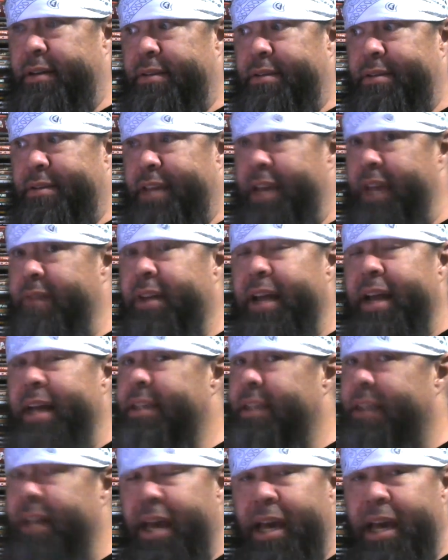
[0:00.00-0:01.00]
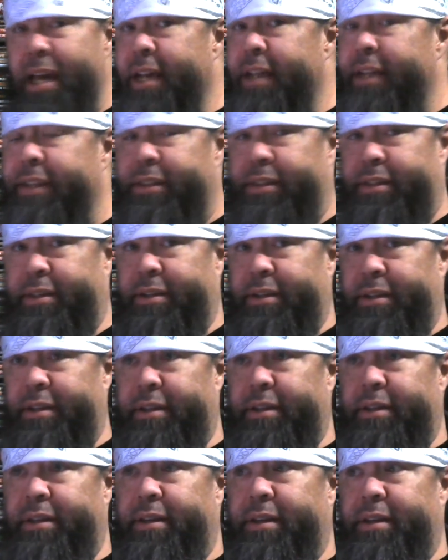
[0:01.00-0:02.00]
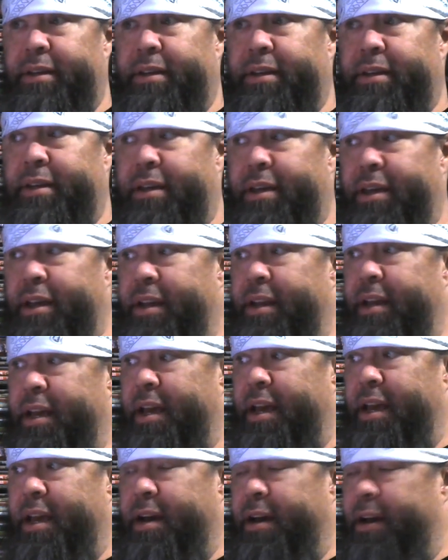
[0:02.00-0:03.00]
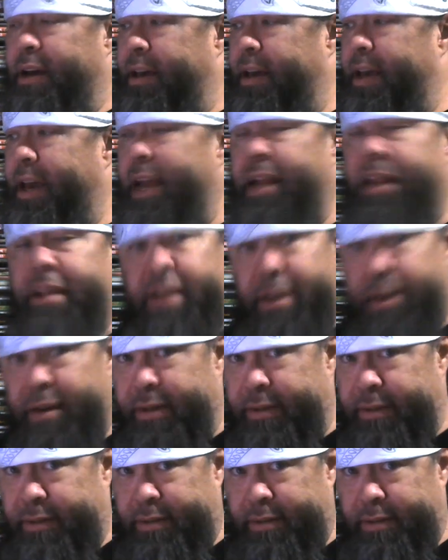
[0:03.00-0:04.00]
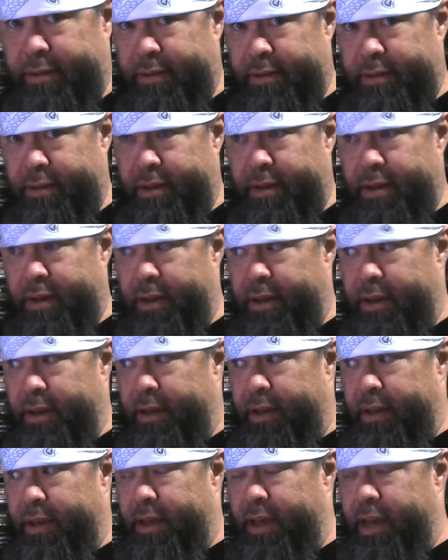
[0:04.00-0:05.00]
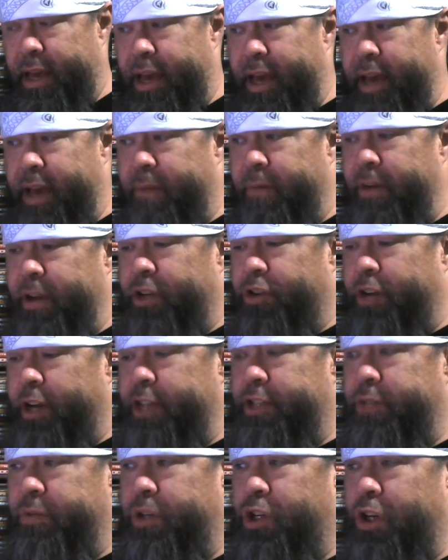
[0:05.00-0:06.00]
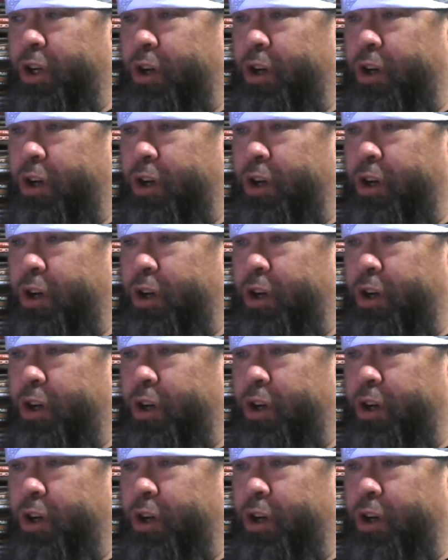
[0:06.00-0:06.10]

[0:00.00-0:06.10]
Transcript: David hasn't aged in 8 years. And when he tries to return